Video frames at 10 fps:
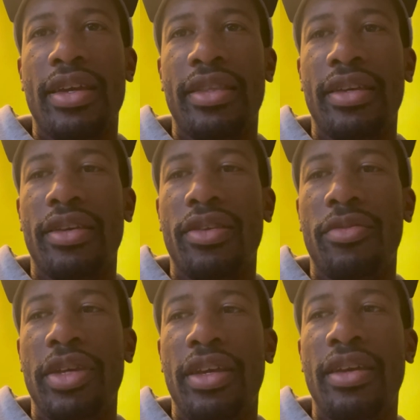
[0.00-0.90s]
I think it'll
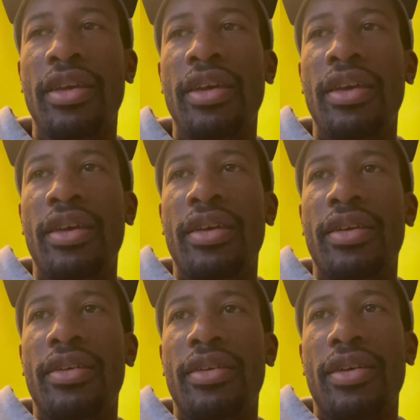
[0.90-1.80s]
be
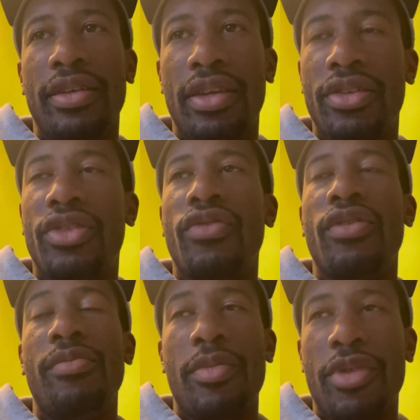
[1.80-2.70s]
a year to
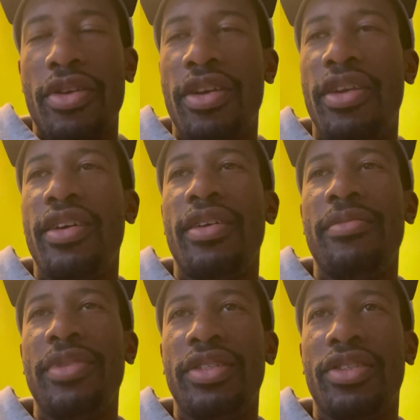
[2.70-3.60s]
remember
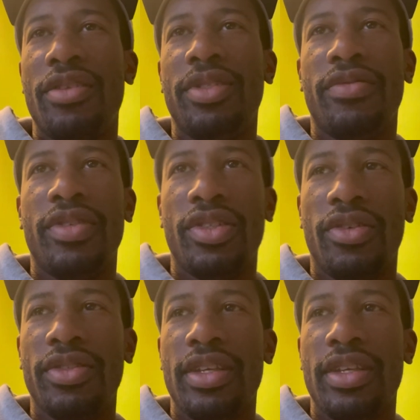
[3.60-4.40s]
in terms of results.